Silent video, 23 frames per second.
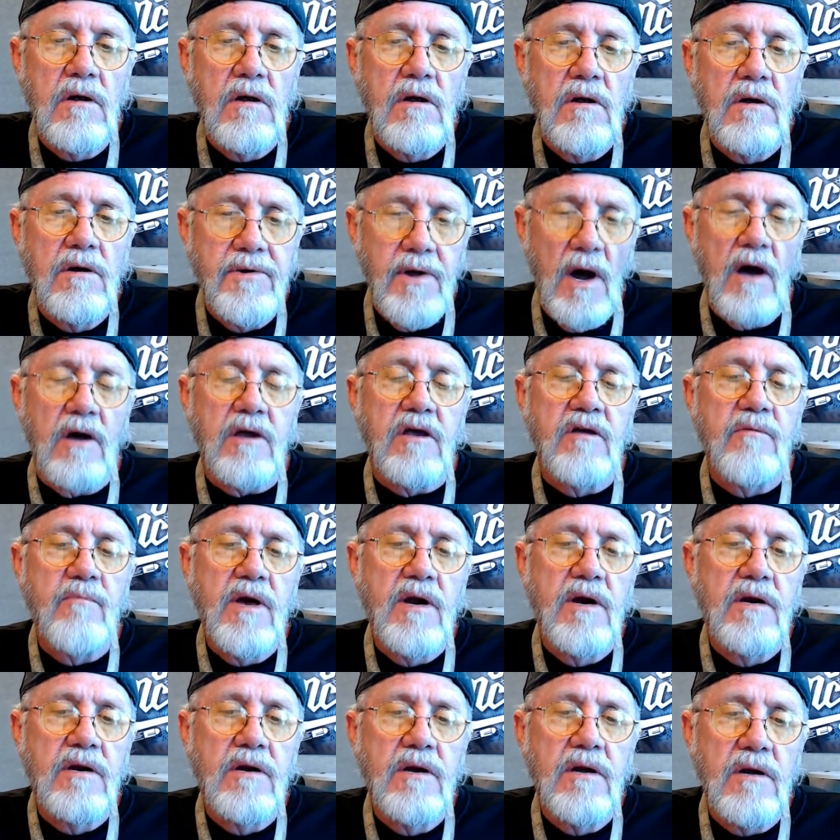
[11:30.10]

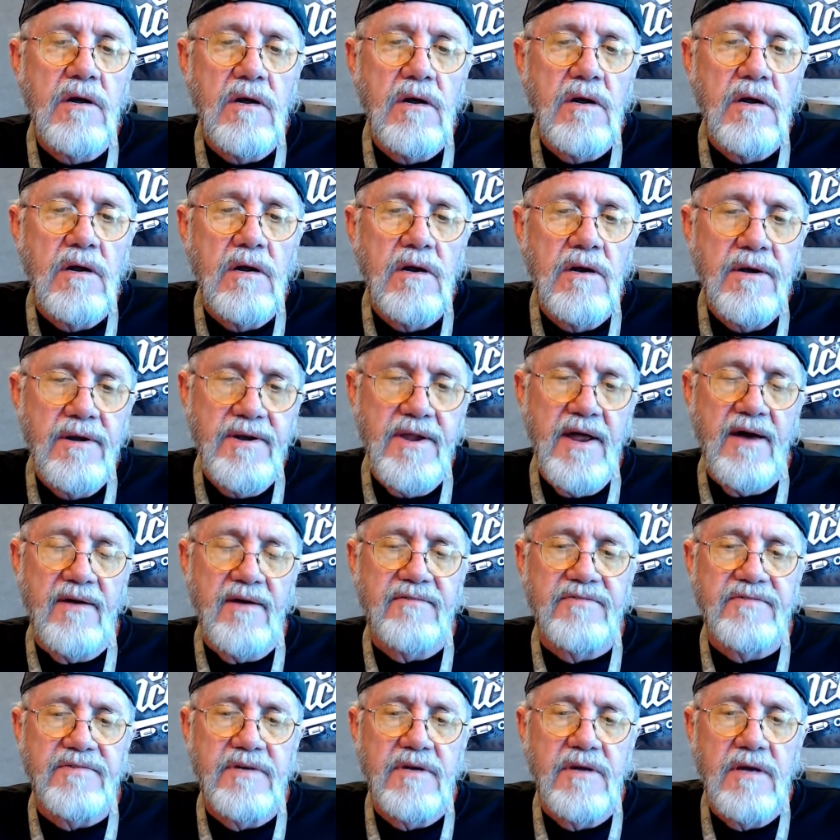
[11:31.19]
undocumented
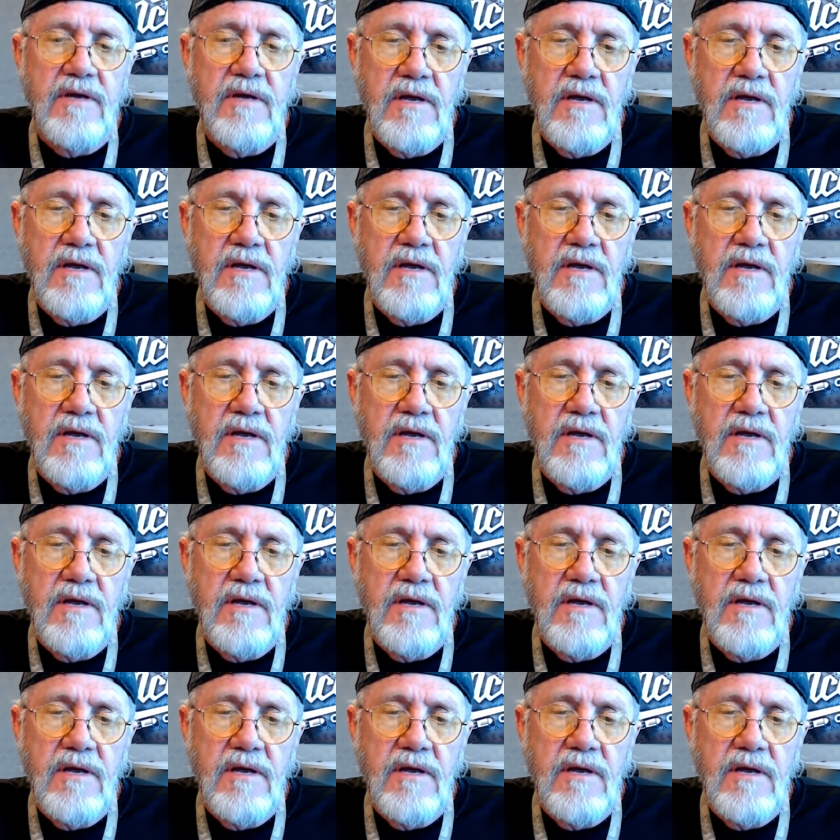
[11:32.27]
deaths